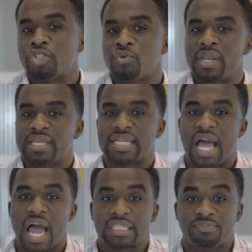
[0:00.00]
too many
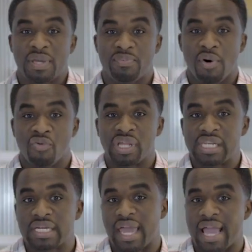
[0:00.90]
times, people only
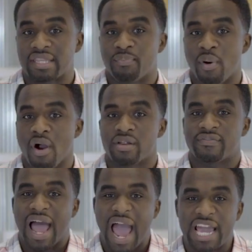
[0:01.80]
look at the part of
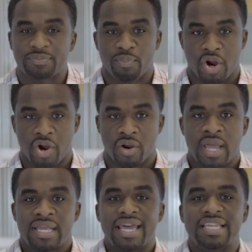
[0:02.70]
the iceberg
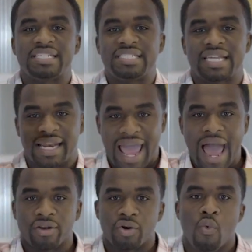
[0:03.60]
that is sticking
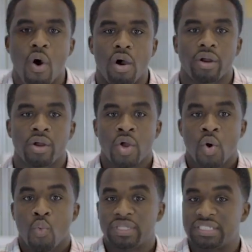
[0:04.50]
out of the water,
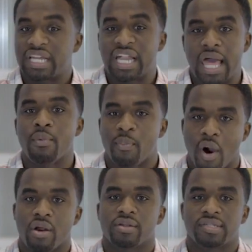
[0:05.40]
which is the glamour
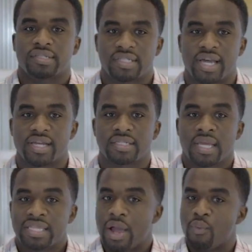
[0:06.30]
part of success
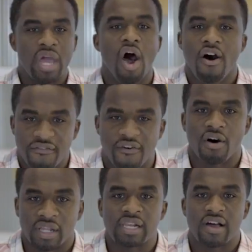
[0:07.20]
that we all
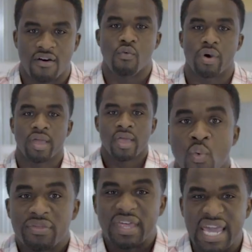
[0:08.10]
fall in love with.
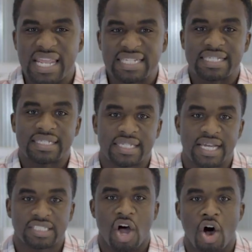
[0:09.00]
With any
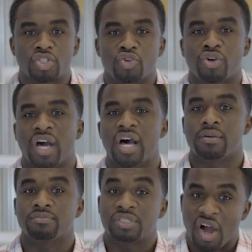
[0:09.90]
success also
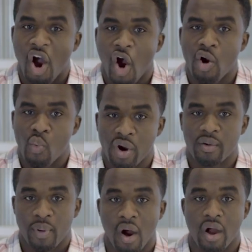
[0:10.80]
comes the hard
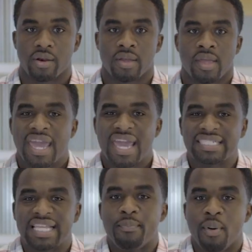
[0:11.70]
work part.
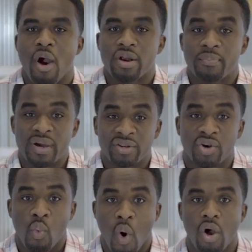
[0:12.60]
It's that part up under
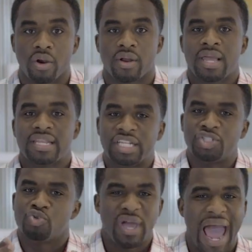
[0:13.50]
the water
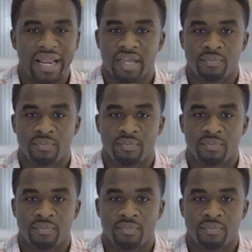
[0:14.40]
that you gotta